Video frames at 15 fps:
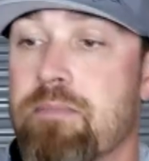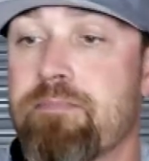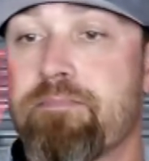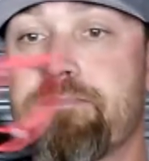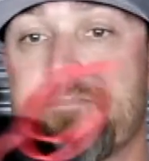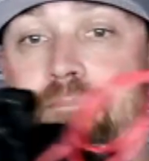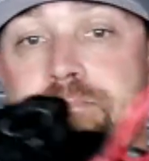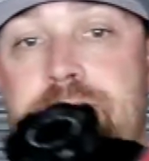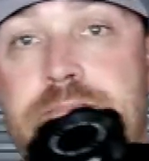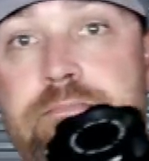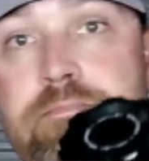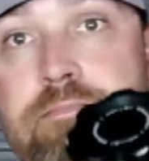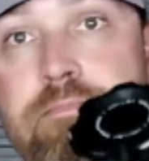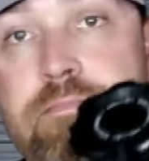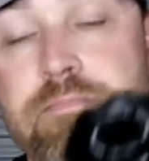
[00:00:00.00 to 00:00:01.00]

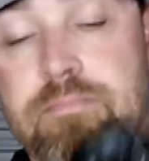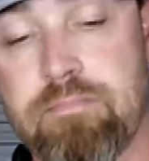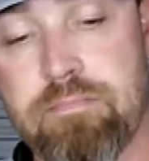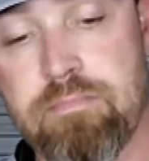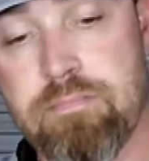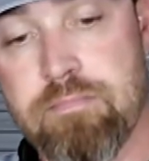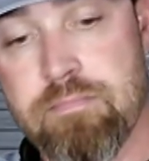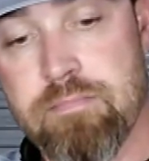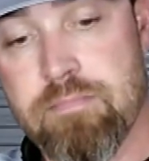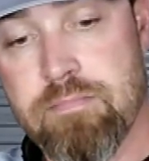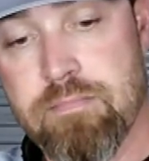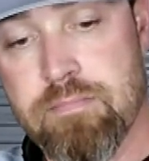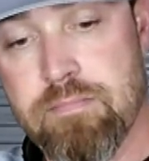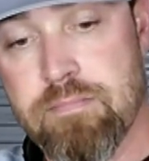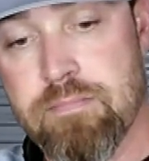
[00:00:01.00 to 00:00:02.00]

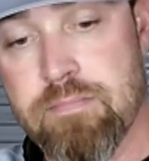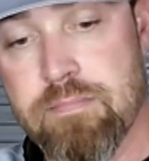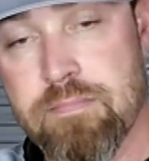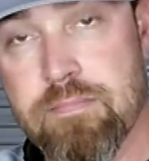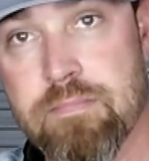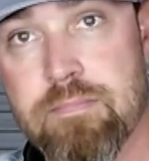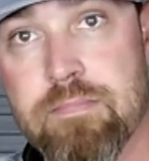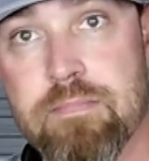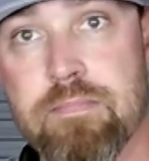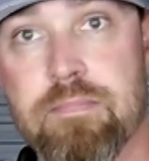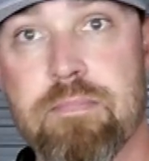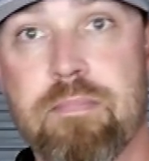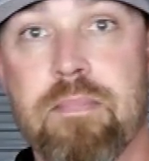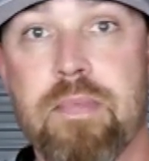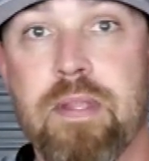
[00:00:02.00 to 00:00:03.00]

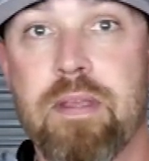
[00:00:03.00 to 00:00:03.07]
(silence)